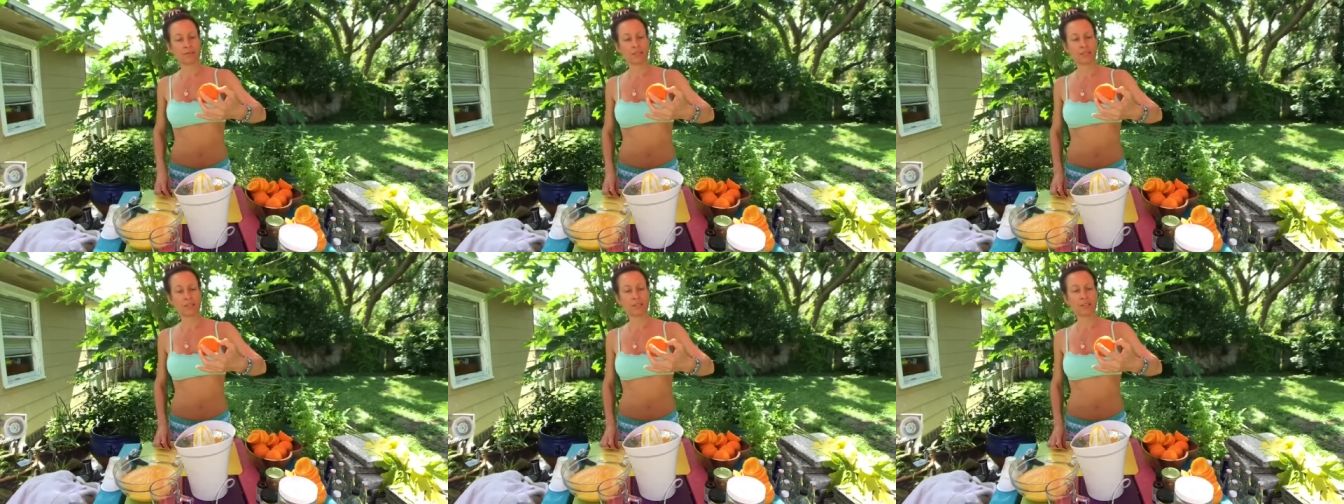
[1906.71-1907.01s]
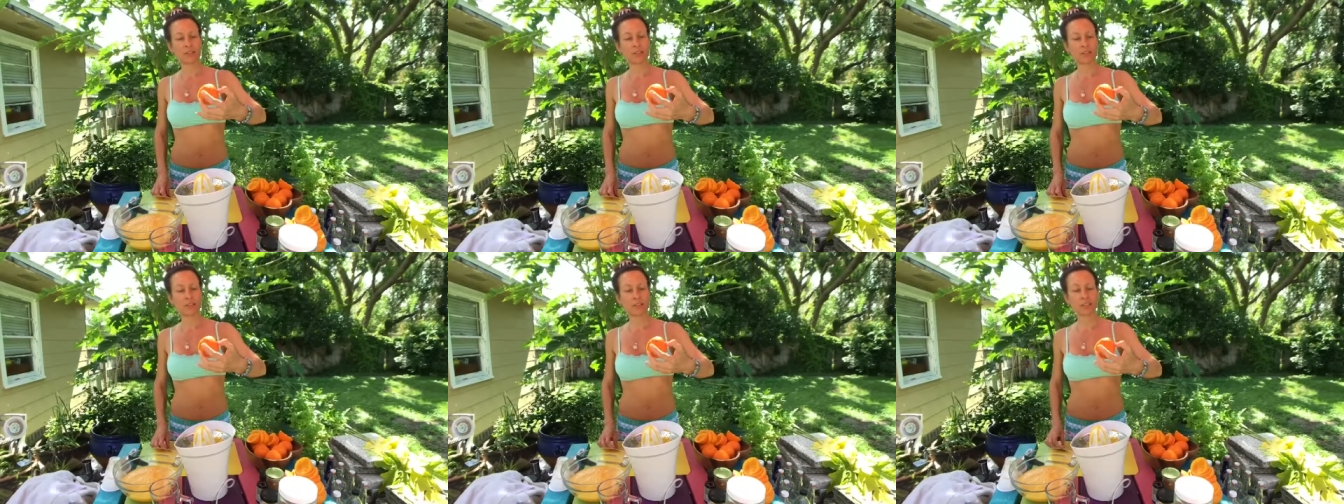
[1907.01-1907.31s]
You
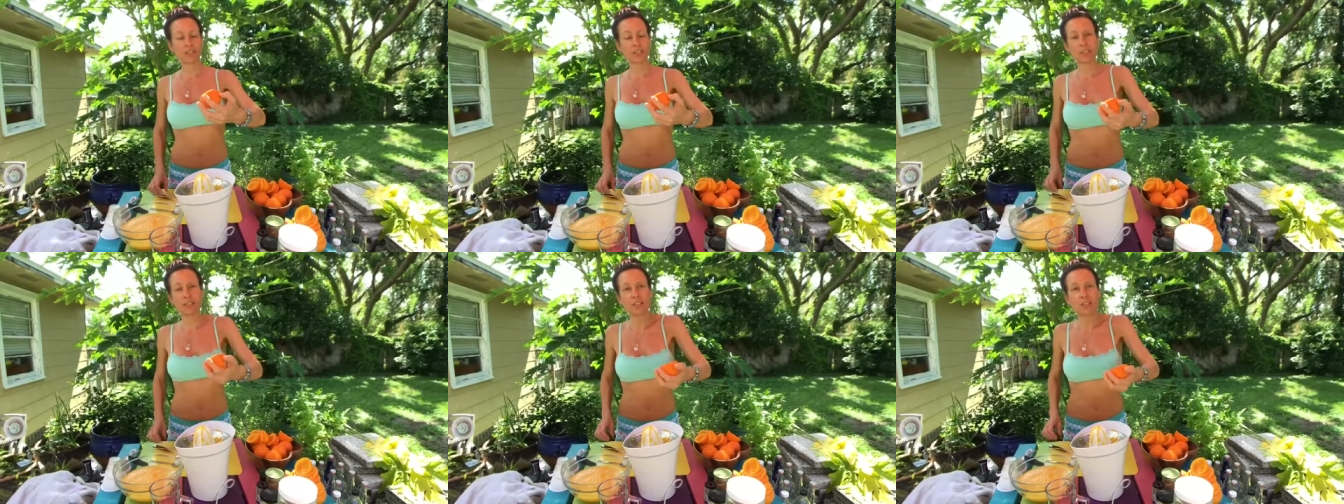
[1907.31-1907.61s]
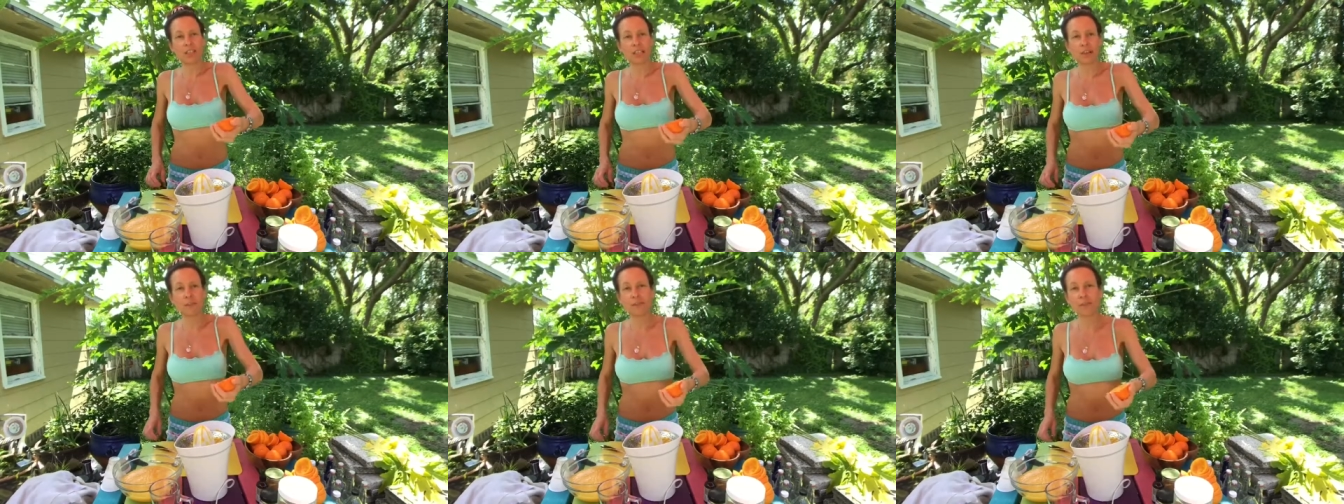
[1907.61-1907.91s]
know, there's it's
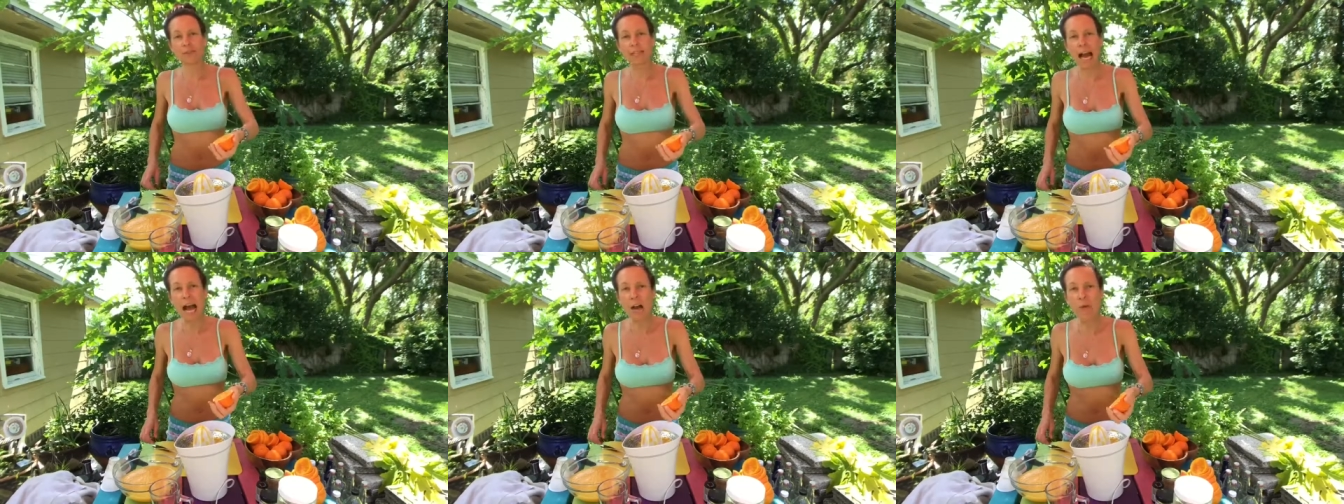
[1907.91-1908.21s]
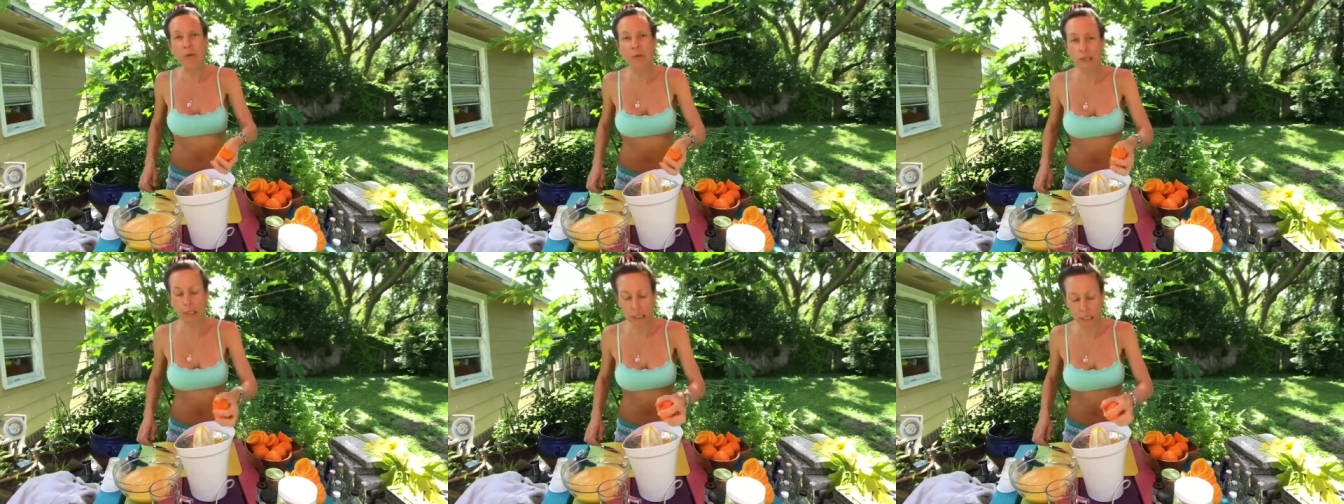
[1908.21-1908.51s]
like a
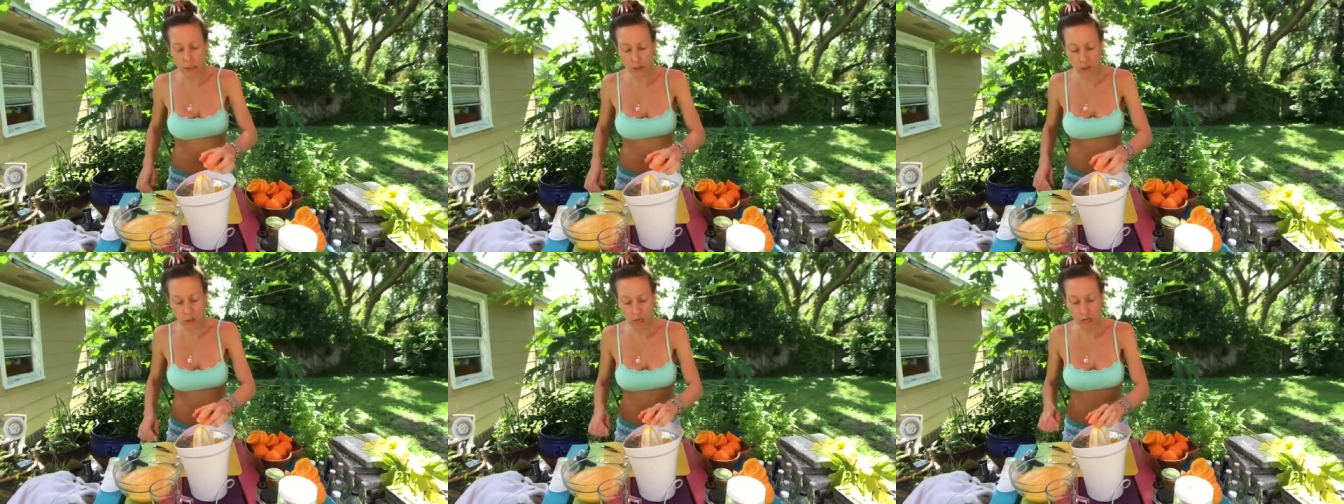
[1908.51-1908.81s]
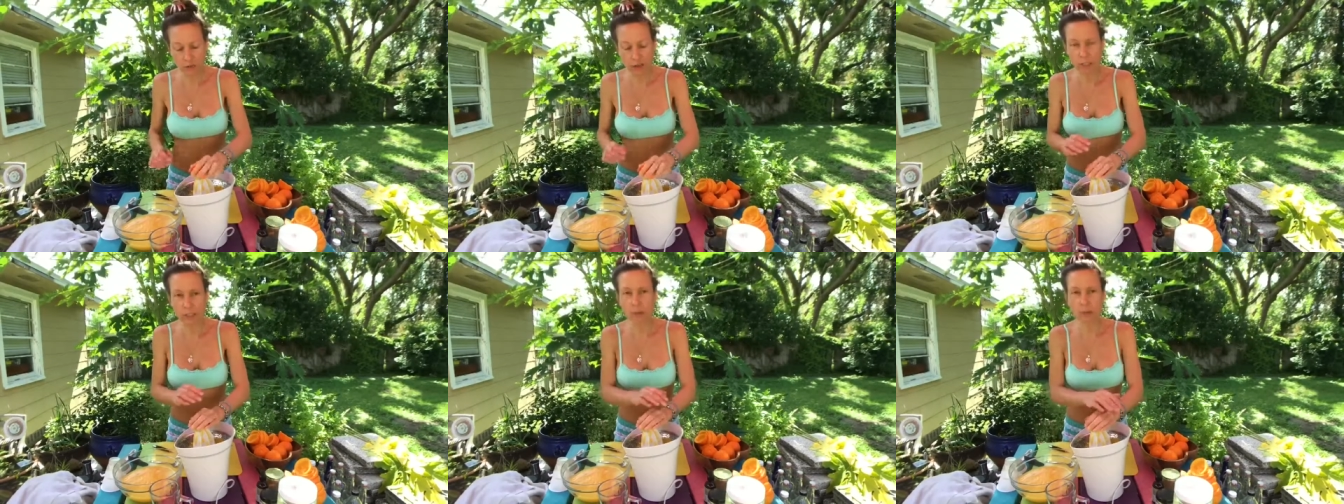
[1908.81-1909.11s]
flower. It's
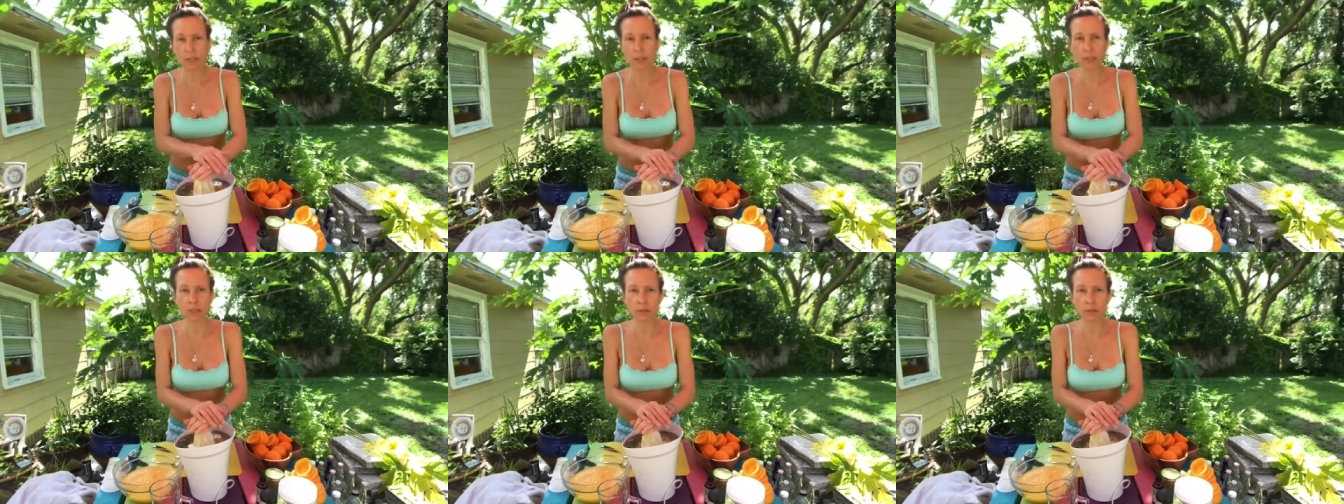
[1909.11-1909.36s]
sharing with